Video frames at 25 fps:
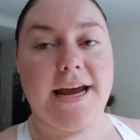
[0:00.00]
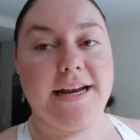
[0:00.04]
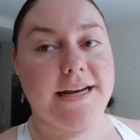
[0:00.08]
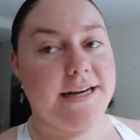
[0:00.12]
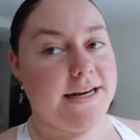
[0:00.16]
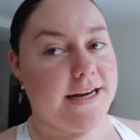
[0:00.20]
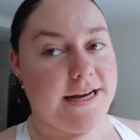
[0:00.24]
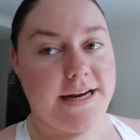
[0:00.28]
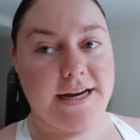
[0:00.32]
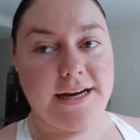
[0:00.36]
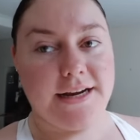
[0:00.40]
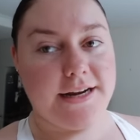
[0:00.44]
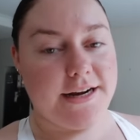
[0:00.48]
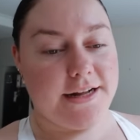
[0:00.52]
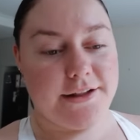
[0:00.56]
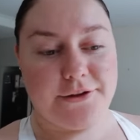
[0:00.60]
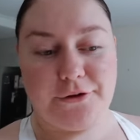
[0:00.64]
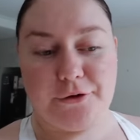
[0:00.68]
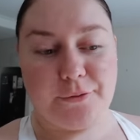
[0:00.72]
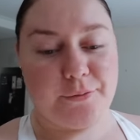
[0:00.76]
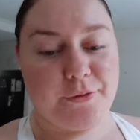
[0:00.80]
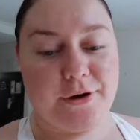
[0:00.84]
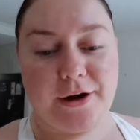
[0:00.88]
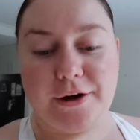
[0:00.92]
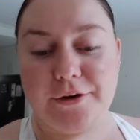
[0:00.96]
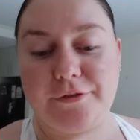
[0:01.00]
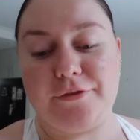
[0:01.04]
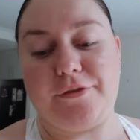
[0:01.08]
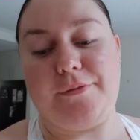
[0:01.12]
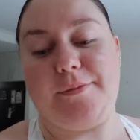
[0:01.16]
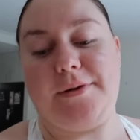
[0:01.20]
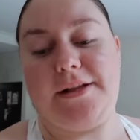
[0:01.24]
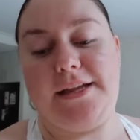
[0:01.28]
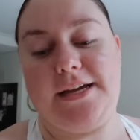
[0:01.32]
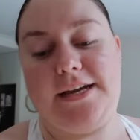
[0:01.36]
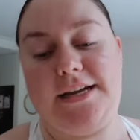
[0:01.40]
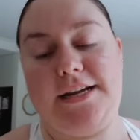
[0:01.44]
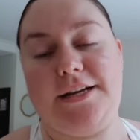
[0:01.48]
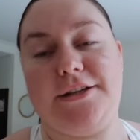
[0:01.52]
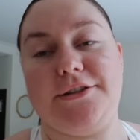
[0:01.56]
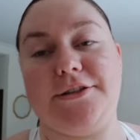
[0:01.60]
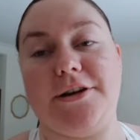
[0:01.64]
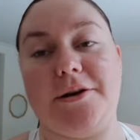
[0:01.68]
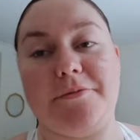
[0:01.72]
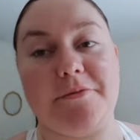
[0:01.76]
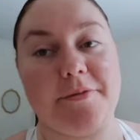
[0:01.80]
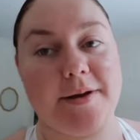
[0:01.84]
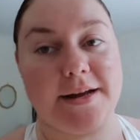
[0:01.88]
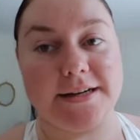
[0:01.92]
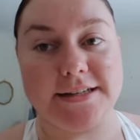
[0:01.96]
I need a little break from cleaning.
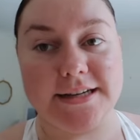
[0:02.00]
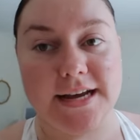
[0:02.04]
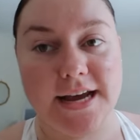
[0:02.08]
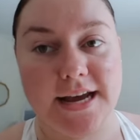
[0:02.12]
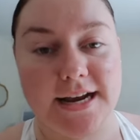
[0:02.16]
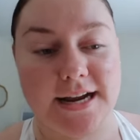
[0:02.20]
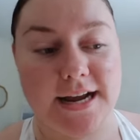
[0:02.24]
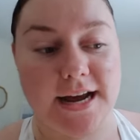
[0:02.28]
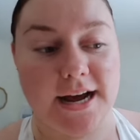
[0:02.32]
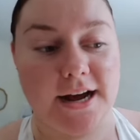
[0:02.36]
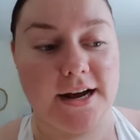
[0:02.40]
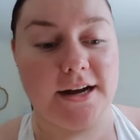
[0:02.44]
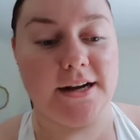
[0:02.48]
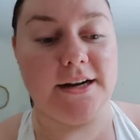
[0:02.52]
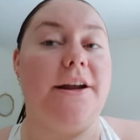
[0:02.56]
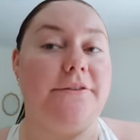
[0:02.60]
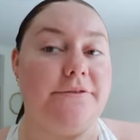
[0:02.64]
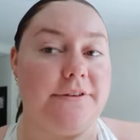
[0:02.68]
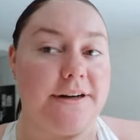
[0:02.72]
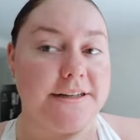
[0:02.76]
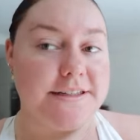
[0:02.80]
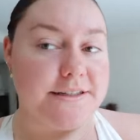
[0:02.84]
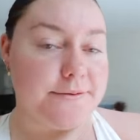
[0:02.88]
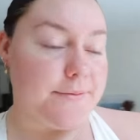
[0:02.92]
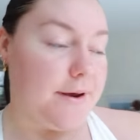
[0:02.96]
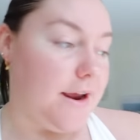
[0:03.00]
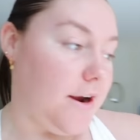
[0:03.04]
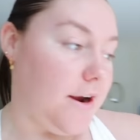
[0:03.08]
So I'm about to head out and run some